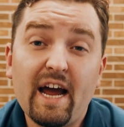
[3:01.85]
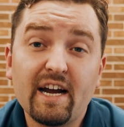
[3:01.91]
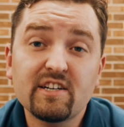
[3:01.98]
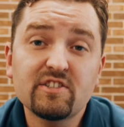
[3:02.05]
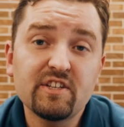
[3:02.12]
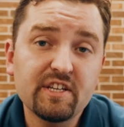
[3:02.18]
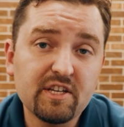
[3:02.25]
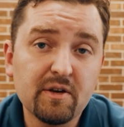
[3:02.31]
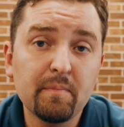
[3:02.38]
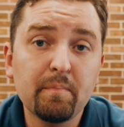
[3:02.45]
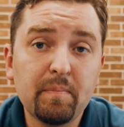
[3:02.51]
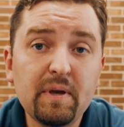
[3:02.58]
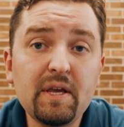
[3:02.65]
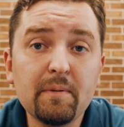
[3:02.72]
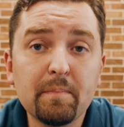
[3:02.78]
actually
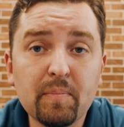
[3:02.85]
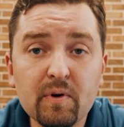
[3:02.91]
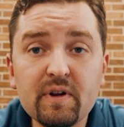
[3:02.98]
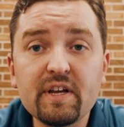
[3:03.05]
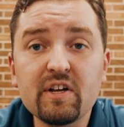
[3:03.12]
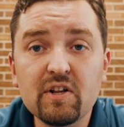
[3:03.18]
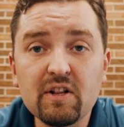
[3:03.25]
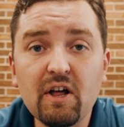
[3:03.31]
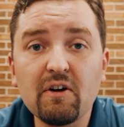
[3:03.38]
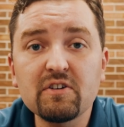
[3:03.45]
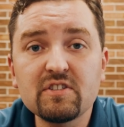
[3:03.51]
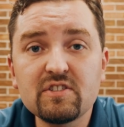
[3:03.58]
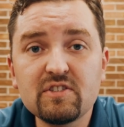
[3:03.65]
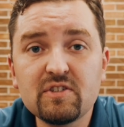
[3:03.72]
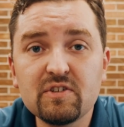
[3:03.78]
compete pretty
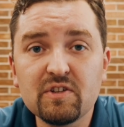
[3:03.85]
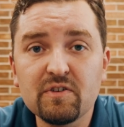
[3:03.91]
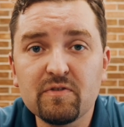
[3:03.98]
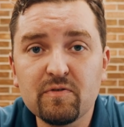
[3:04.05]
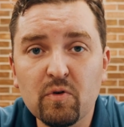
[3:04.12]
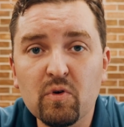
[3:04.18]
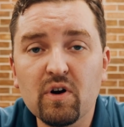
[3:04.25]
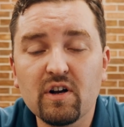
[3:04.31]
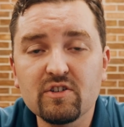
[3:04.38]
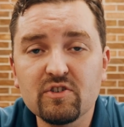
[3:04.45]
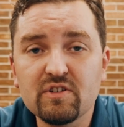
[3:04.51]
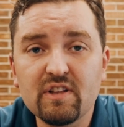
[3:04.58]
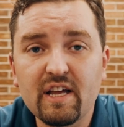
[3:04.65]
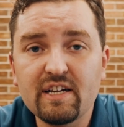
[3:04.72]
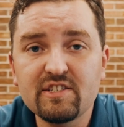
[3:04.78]
close to the
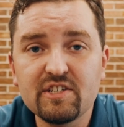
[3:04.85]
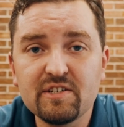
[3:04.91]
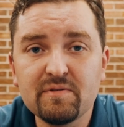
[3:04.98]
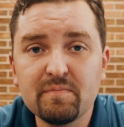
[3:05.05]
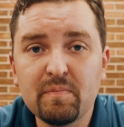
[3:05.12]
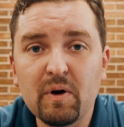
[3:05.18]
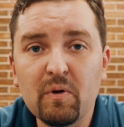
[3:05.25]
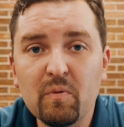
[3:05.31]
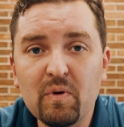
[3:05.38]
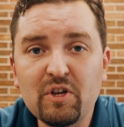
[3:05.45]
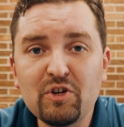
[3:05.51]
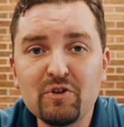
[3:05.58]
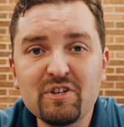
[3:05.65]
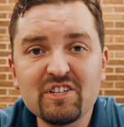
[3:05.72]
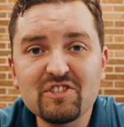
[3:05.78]
400 Legend, but
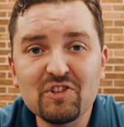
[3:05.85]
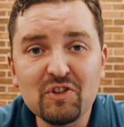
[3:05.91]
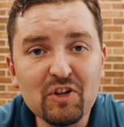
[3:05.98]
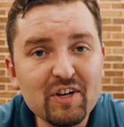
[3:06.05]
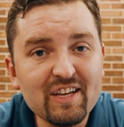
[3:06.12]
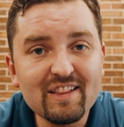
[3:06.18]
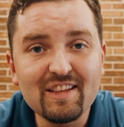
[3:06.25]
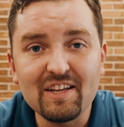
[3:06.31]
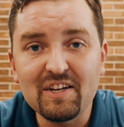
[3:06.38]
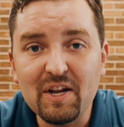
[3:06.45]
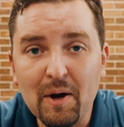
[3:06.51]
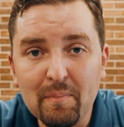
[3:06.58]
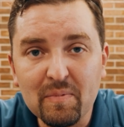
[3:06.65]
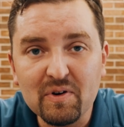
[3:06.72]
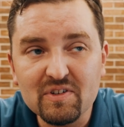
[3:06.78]
when you just look at the
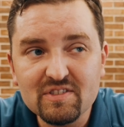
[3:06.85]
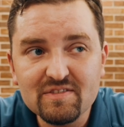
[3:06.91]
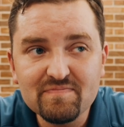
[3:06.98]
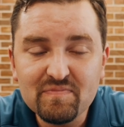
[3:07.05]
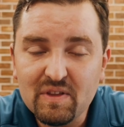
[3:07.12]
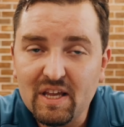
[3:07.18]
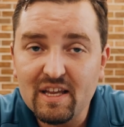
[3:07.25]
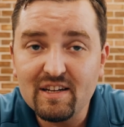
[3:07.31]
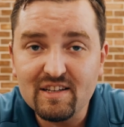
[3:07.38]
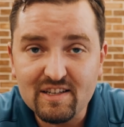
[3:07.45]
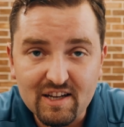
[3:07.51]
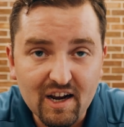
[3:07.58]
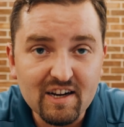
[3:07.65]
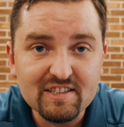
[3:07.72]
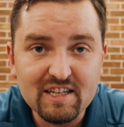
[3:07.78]
numbers, it
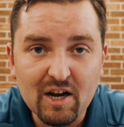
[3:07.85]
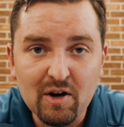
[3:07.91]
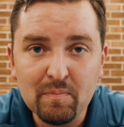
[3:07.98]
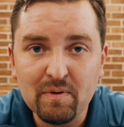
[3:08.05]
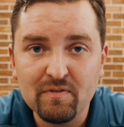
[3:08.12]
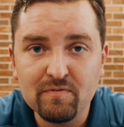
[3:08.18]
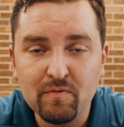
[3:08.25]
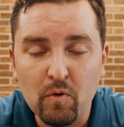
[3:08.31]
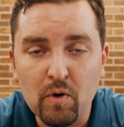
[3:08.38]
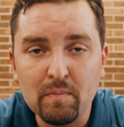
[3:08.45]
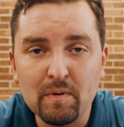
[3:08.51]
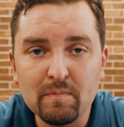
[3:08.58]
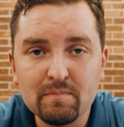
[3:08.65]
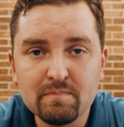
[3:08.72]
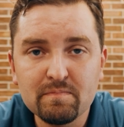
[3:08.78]
does outperform
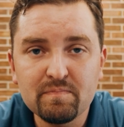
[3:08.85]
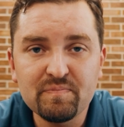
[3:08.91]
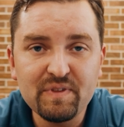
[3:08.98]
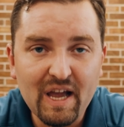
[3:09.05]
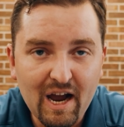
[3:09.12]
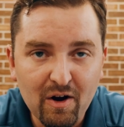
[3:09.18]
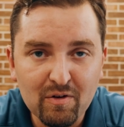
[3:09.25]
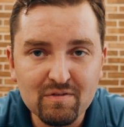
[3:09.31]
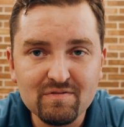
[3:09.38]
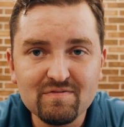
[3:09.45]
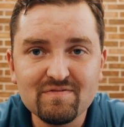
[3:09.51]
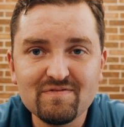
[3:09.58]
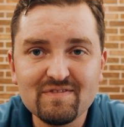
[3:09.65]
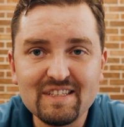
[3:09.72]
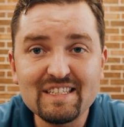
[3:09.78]
them. Now,
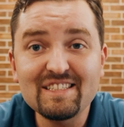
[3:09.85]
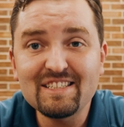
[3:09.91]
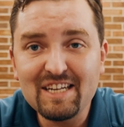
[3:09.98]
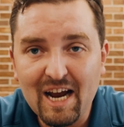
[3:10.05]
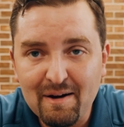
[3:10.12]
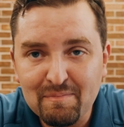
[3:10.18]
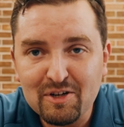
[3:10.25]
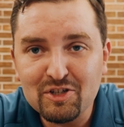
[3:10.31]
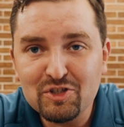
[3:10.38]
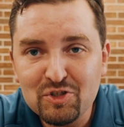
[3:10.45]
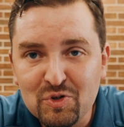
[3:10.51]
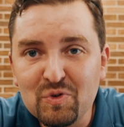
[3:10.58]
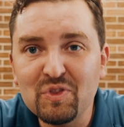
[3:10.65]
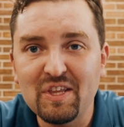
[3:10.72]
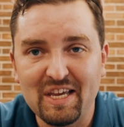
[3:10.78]
it's time to
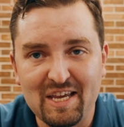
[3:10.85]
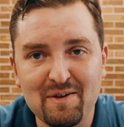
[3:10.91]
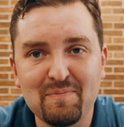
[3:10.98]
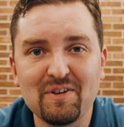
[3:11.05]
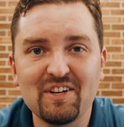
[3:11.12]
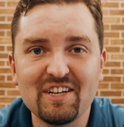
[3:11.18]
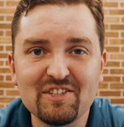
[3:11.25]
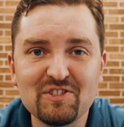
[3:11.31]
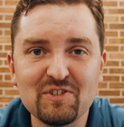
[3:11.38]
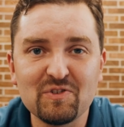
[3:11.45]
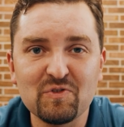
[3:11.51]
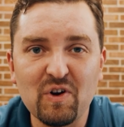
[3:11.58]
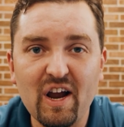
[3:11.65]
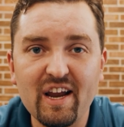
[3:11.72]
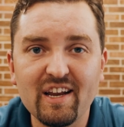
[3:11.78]
shoot the ammunition,
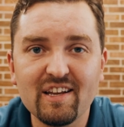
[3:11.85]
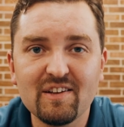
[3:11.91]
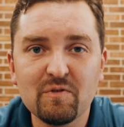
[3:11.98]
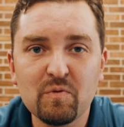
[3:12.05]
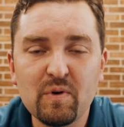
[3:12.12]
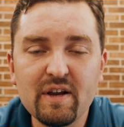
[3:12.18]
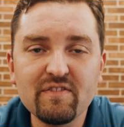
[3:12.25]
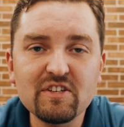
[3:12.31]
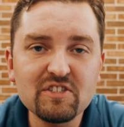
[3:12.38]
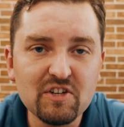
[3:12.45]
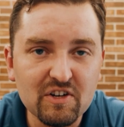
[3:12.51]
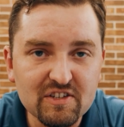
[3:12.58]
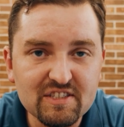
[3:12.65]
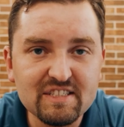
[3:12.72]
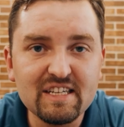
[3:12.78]
right? We have to
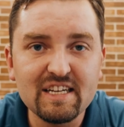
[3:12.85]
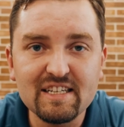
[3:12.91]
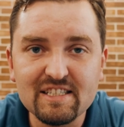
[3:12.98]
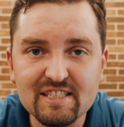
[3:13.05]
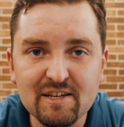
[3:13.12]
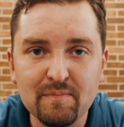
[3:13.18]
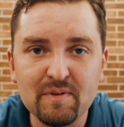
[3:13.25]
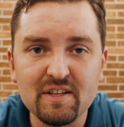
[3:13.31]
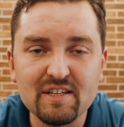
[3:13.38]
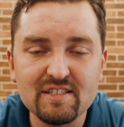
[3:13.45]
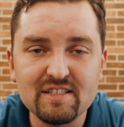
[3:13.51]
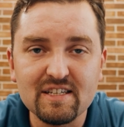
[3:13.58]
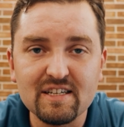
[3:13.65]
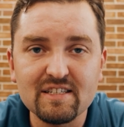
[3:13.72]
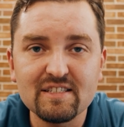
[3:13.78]
start seeing some of
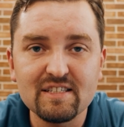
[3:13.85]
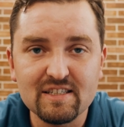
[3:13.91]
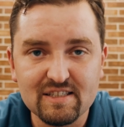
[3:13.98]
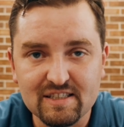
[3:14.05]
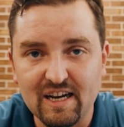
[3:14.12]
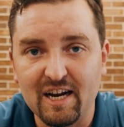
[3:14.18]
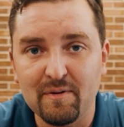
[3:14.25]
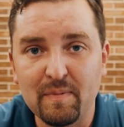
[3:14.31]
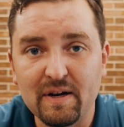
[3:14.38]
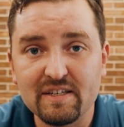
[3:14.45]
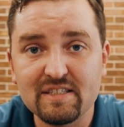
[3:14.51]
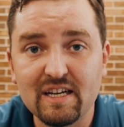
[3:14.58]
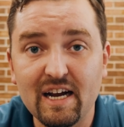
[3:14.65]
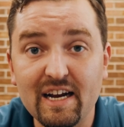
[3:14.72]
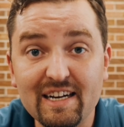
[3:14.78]
these things side by
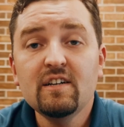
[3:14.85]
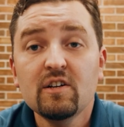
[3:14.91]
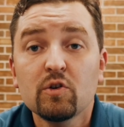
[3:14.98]
side.